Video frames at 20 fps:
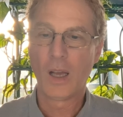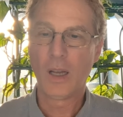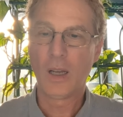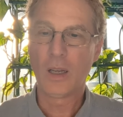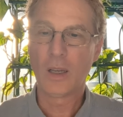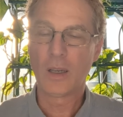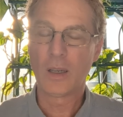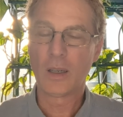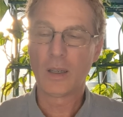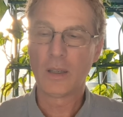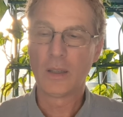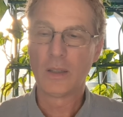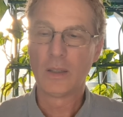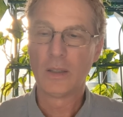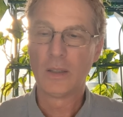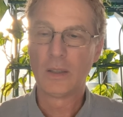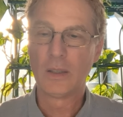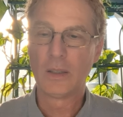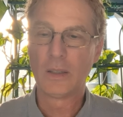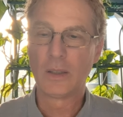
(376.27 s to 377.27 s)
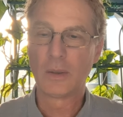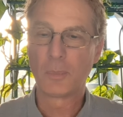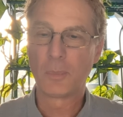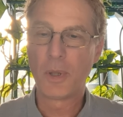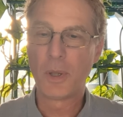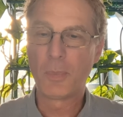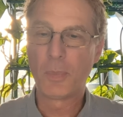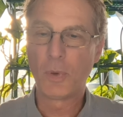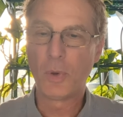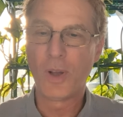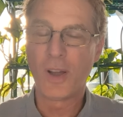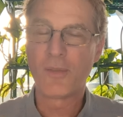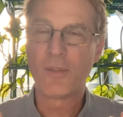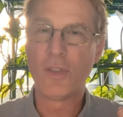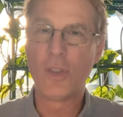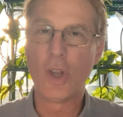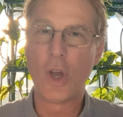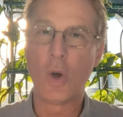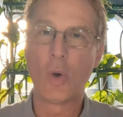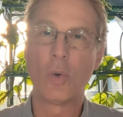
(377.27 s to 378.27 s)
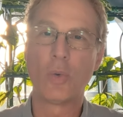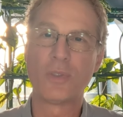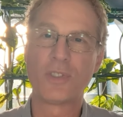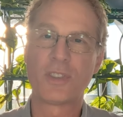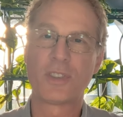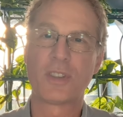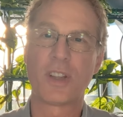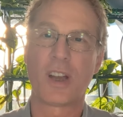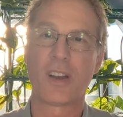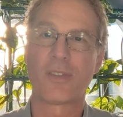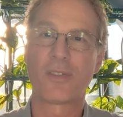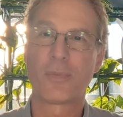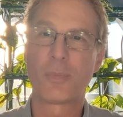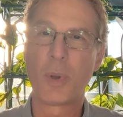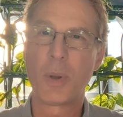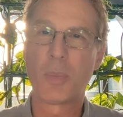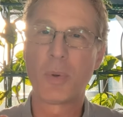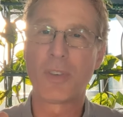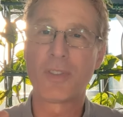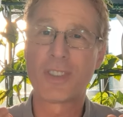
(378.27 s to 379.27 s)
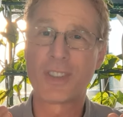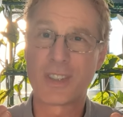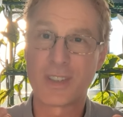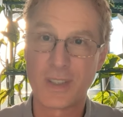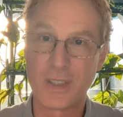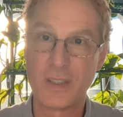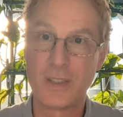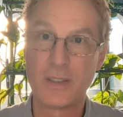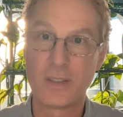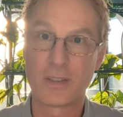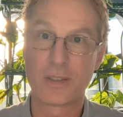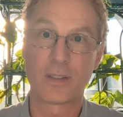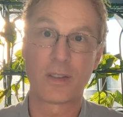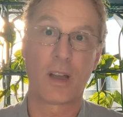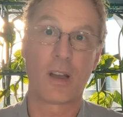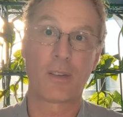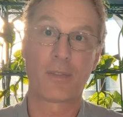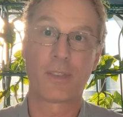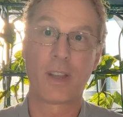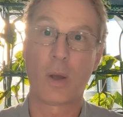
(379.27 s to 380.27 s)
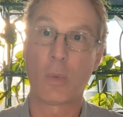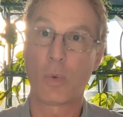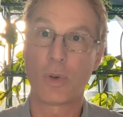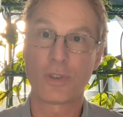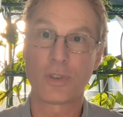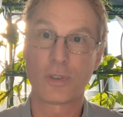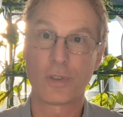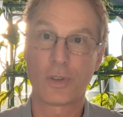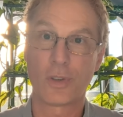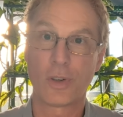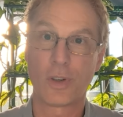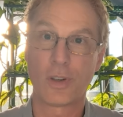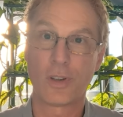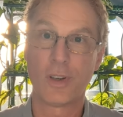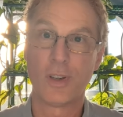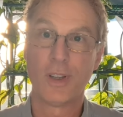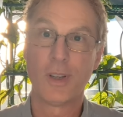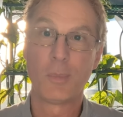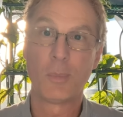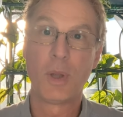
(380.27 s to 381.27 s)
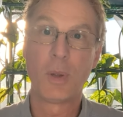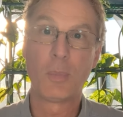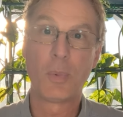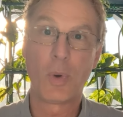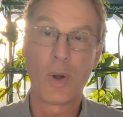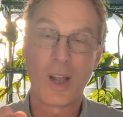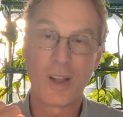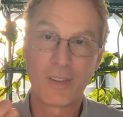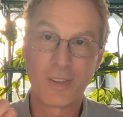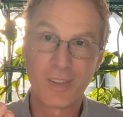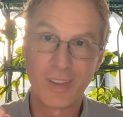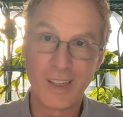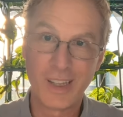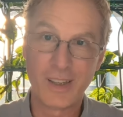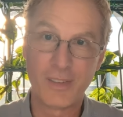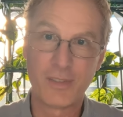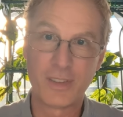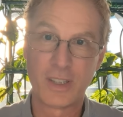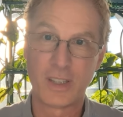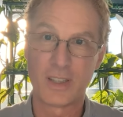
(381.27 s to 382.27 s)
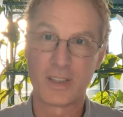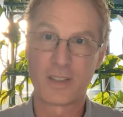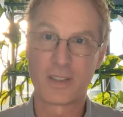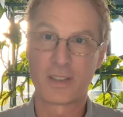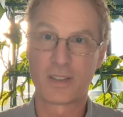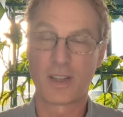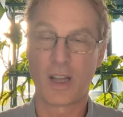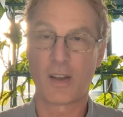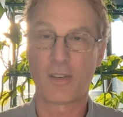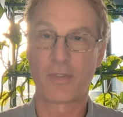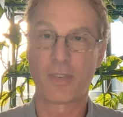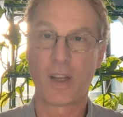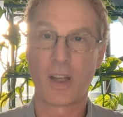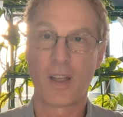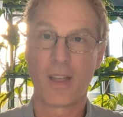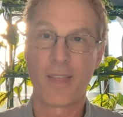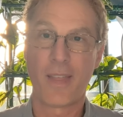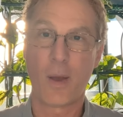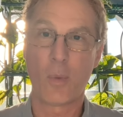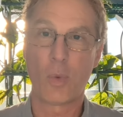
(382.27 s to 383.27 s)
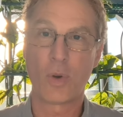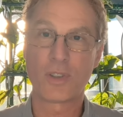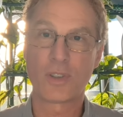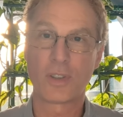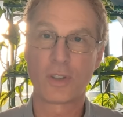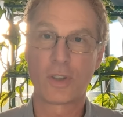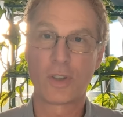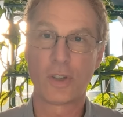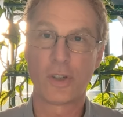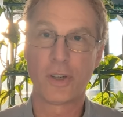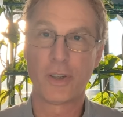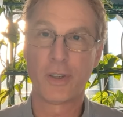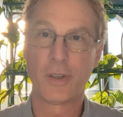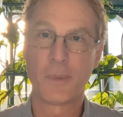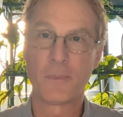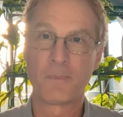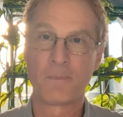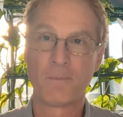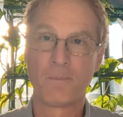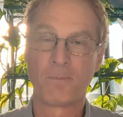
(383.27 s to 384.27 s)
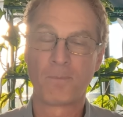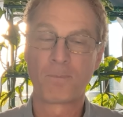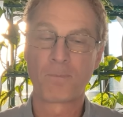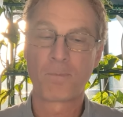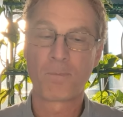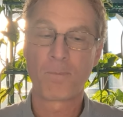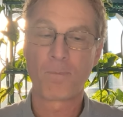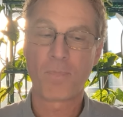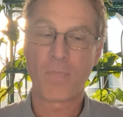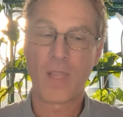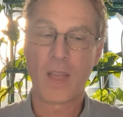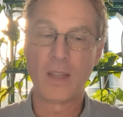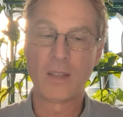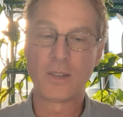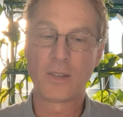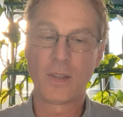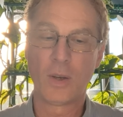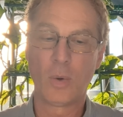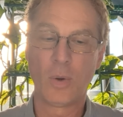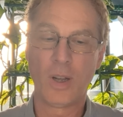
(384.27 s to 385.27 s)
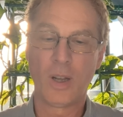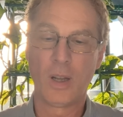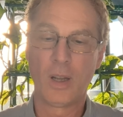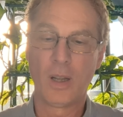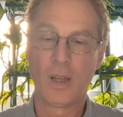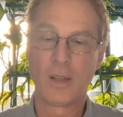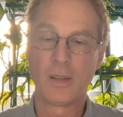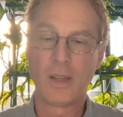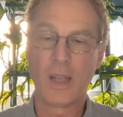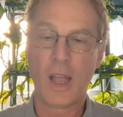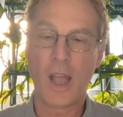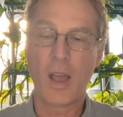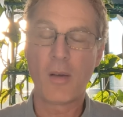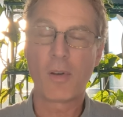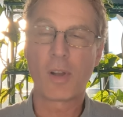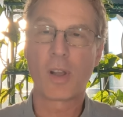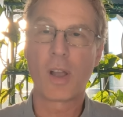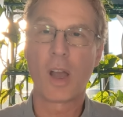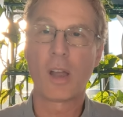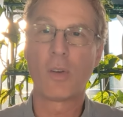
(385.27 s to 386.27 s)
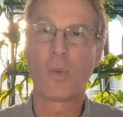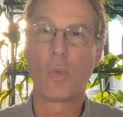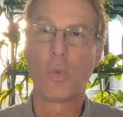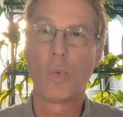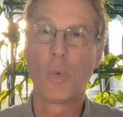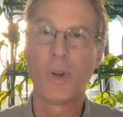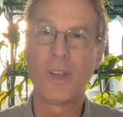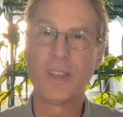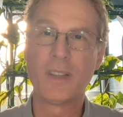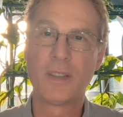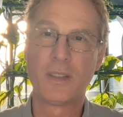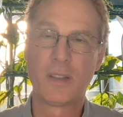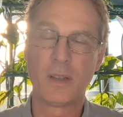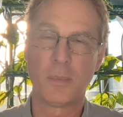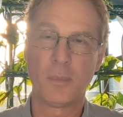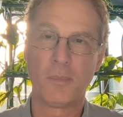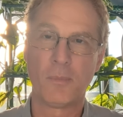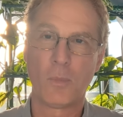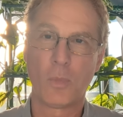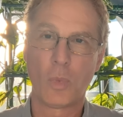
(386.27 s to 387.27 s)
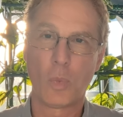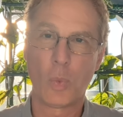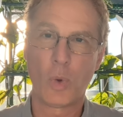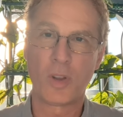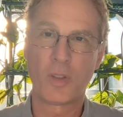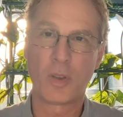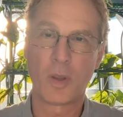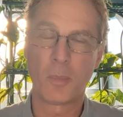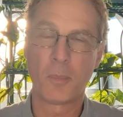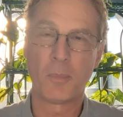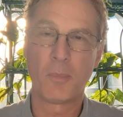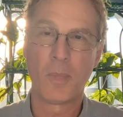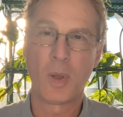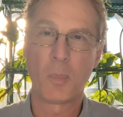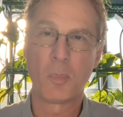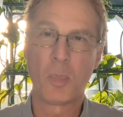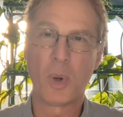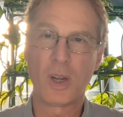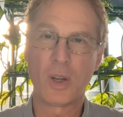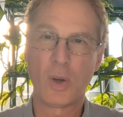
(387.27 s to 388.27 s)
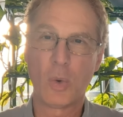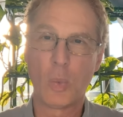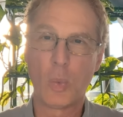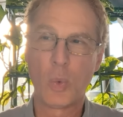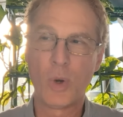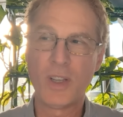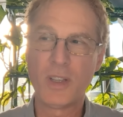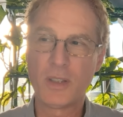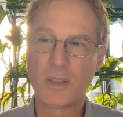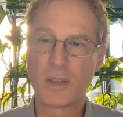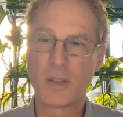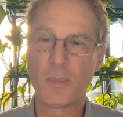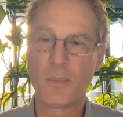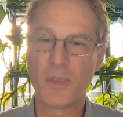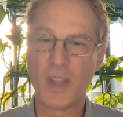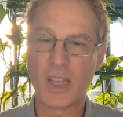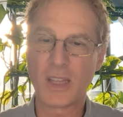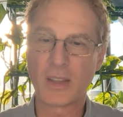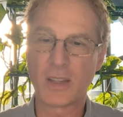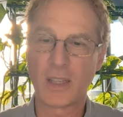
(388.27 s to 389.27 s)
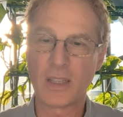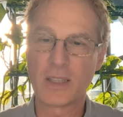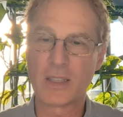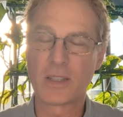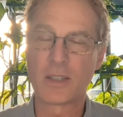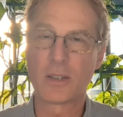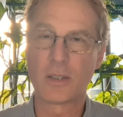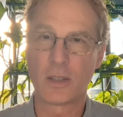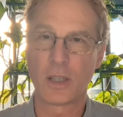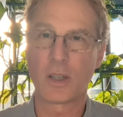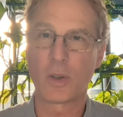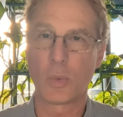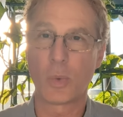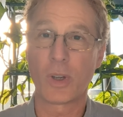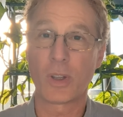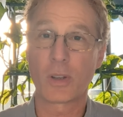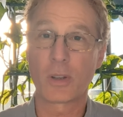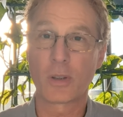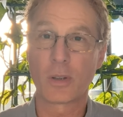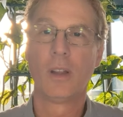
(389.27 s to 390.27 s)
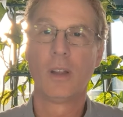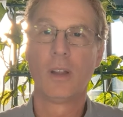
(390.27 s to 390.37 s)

uh, people have known stuff. People have seen stuff that wasn't good. People have lived stuff that wasn't good. And so they have a kind of wisdom with them, but a wisdom that they stick with.